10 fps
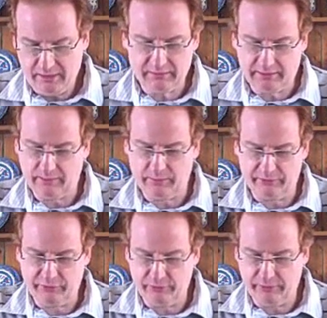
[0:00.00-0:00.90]
Okay, with a
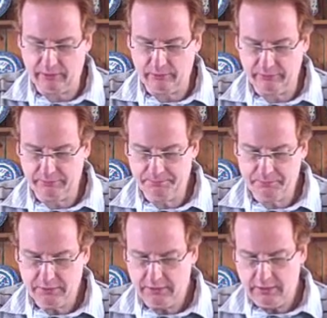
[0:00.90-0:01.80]
few wrinkles.
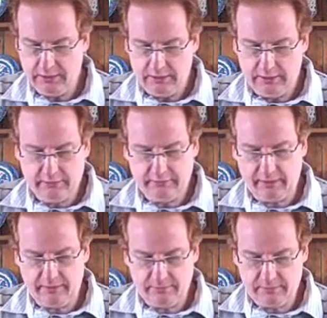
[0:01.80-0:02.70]
So
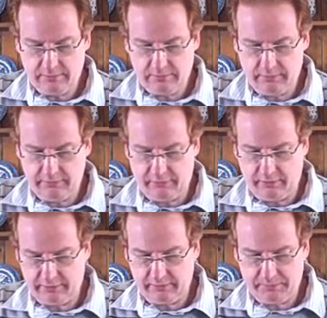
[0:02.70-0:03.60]
we've
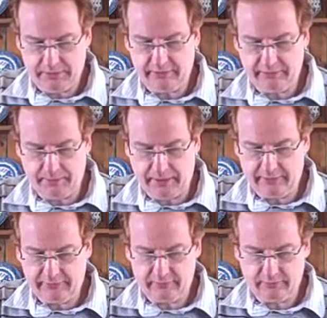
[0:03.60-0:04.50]
got pizza
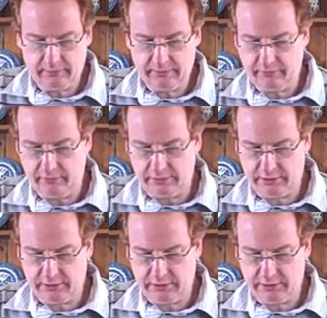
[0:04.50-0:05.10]
base, we've got